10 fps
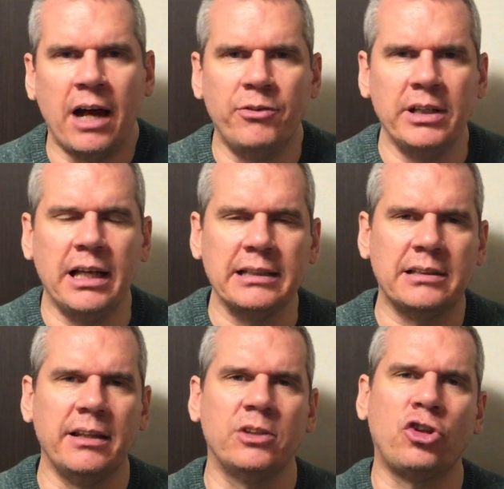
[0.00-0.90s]
I
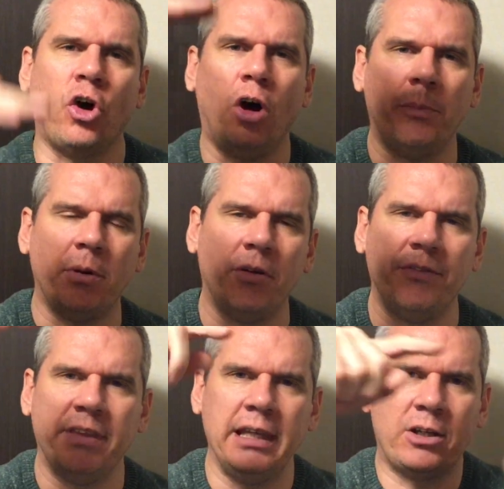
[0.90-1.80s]
realized at the top
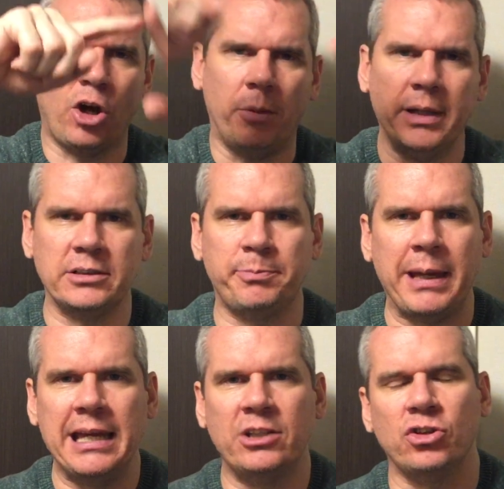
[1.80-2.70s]
of the comments
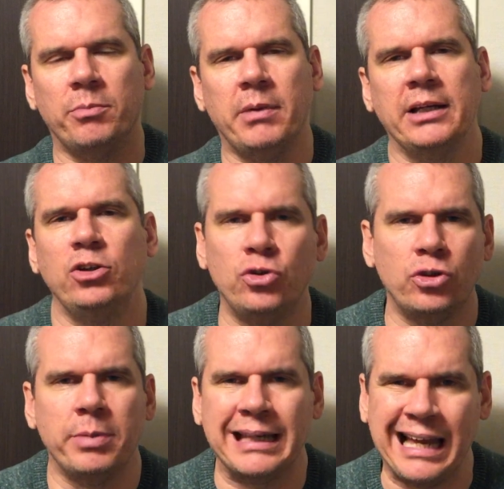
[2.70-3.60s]
page on my
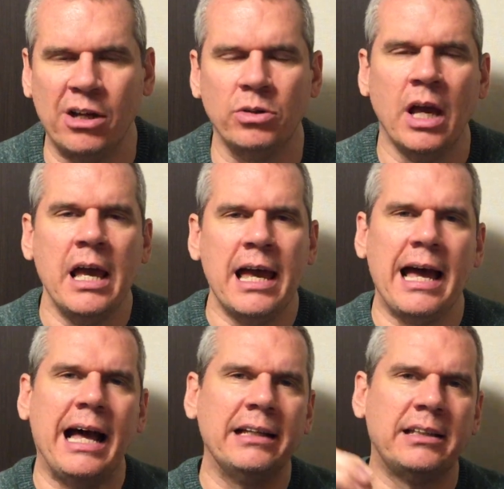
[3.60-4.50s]
YouTube account,
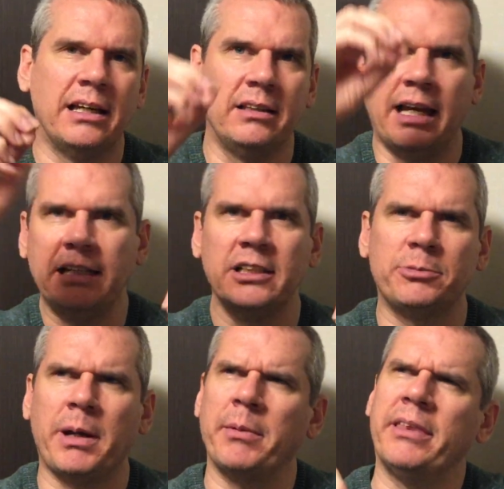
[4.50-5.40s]
it had likely spam.